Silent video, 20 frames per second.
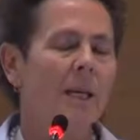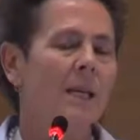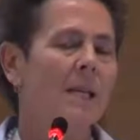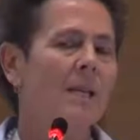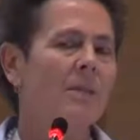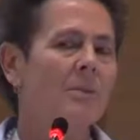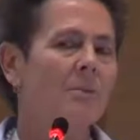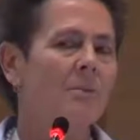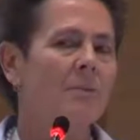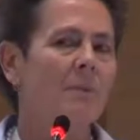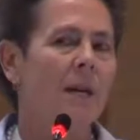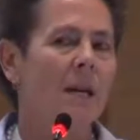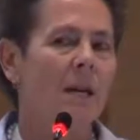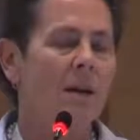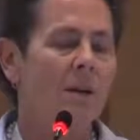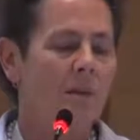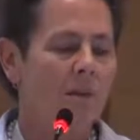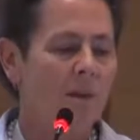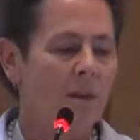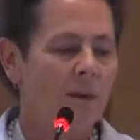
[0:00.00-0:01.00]
it's
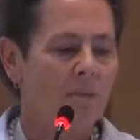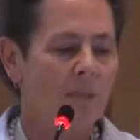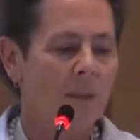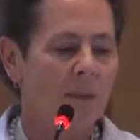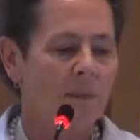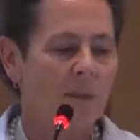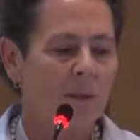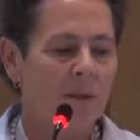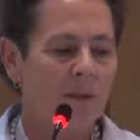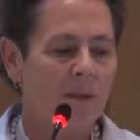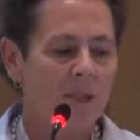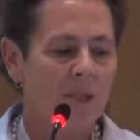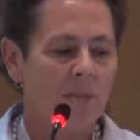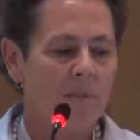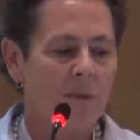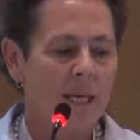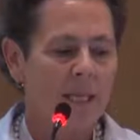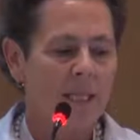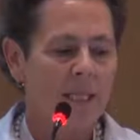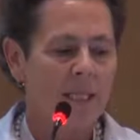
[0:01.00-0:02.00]
rare that people are
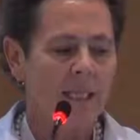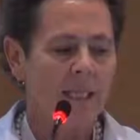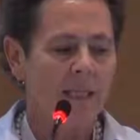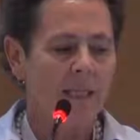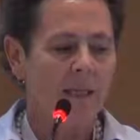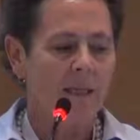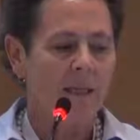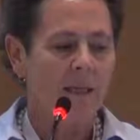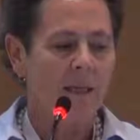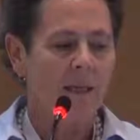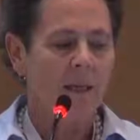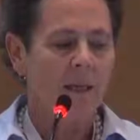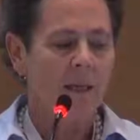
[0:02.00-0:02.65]
spending